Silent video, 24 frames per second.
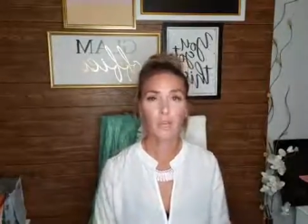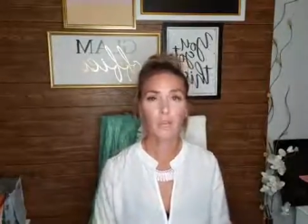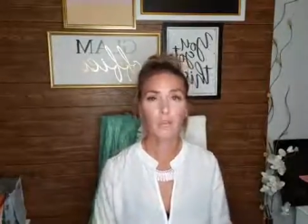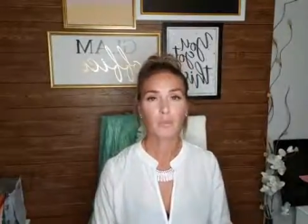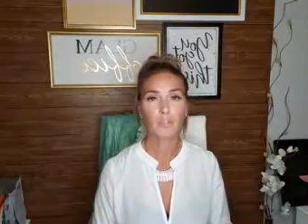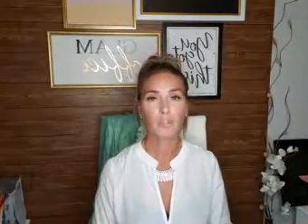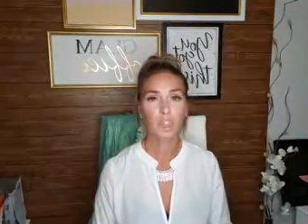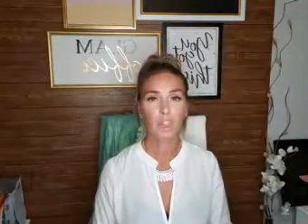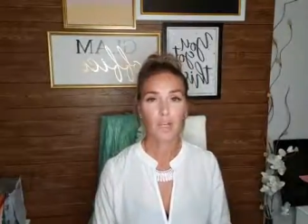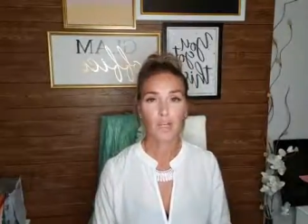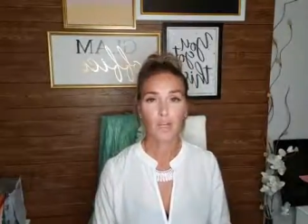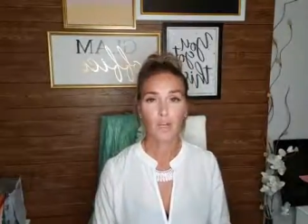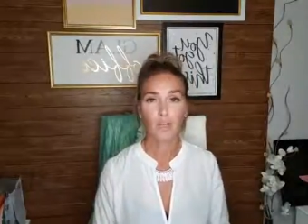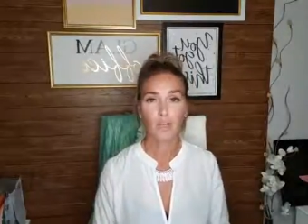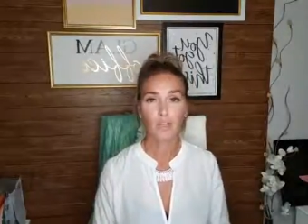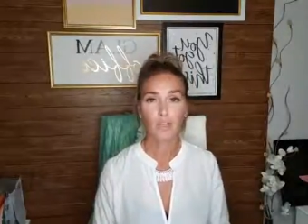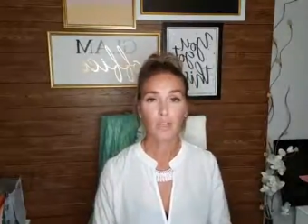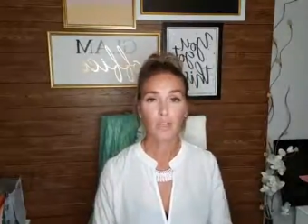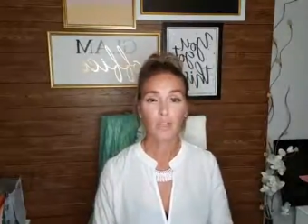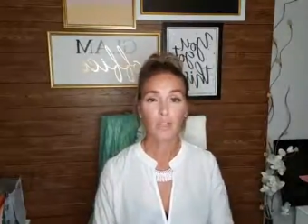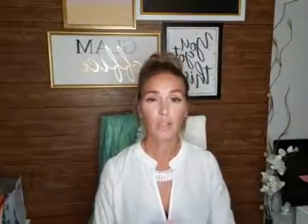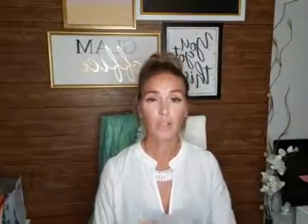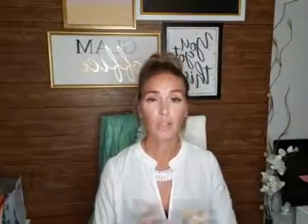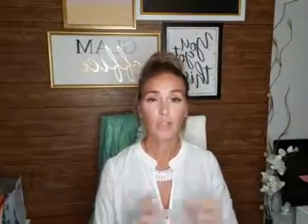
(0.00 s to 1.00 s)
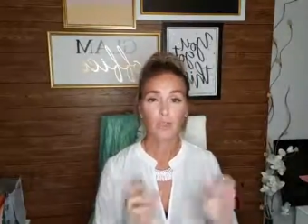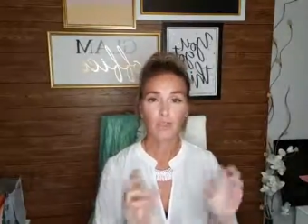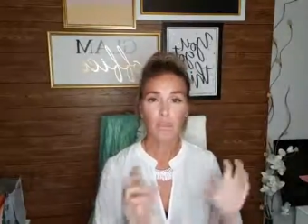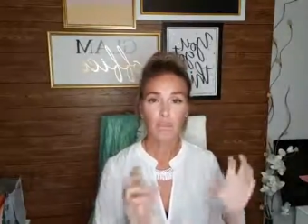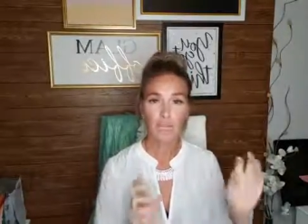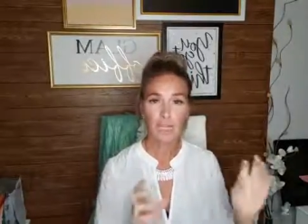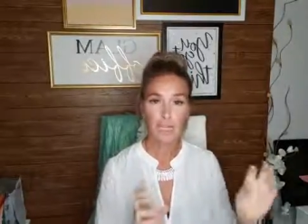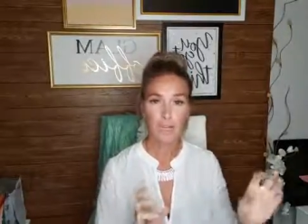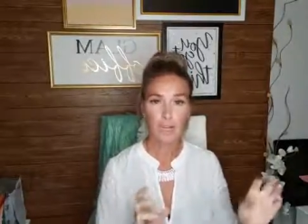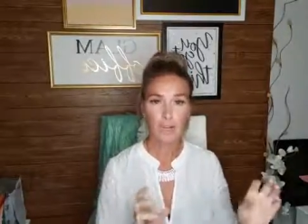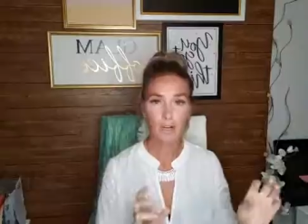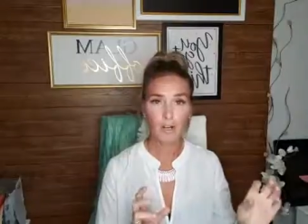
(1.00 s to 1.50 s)
shout out to her, you would
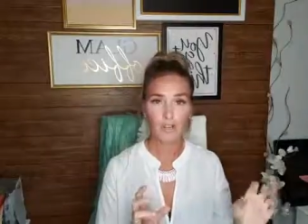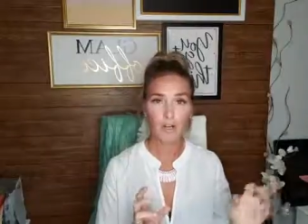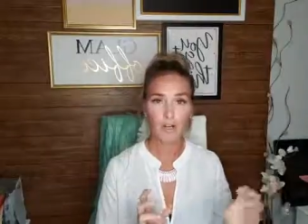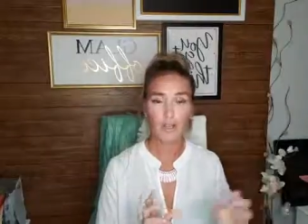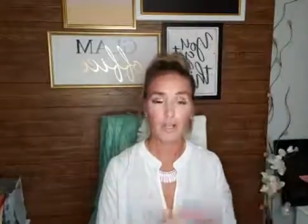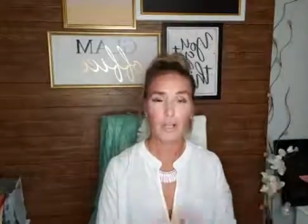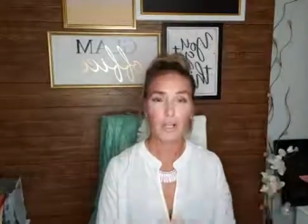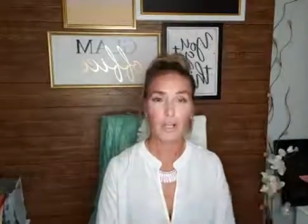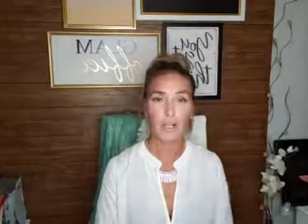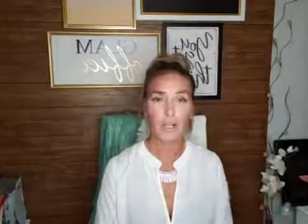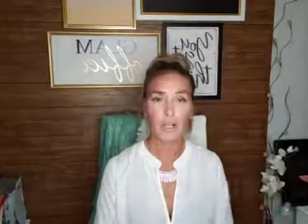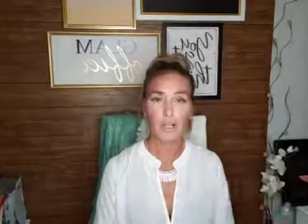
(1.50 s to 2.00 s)
tag her,